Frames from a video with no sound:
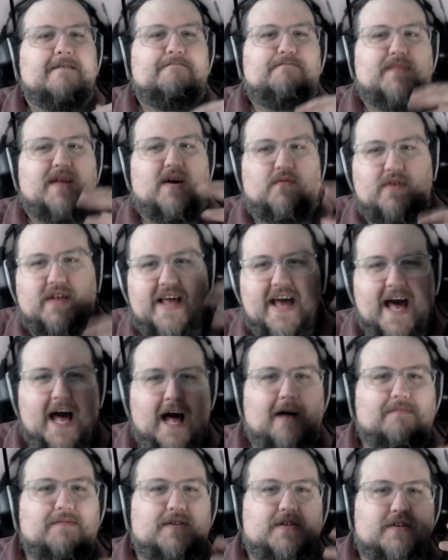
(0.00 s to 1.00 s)
that really
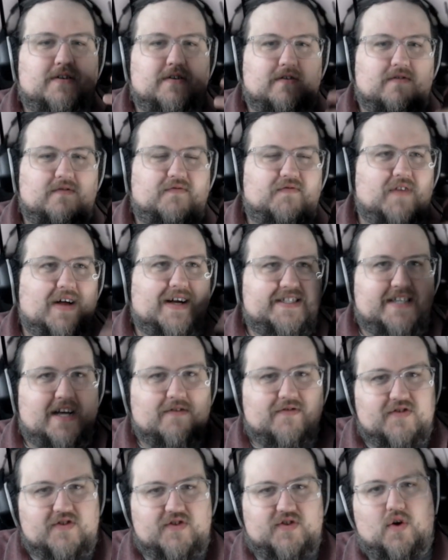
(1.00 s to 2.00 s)
helped to flesh
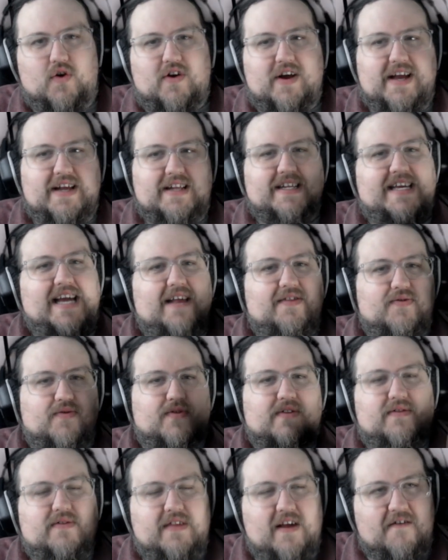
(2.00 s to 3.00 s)
out the story to get
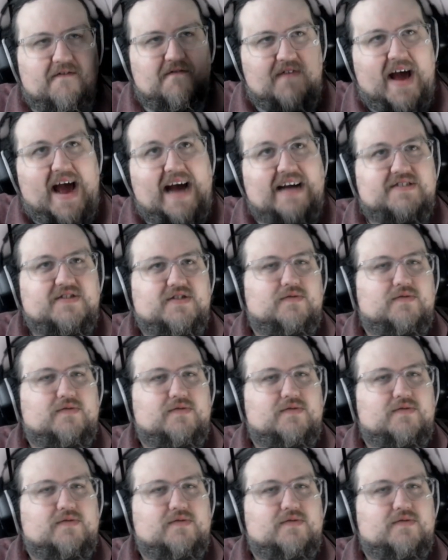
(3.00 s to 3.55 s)
there fast.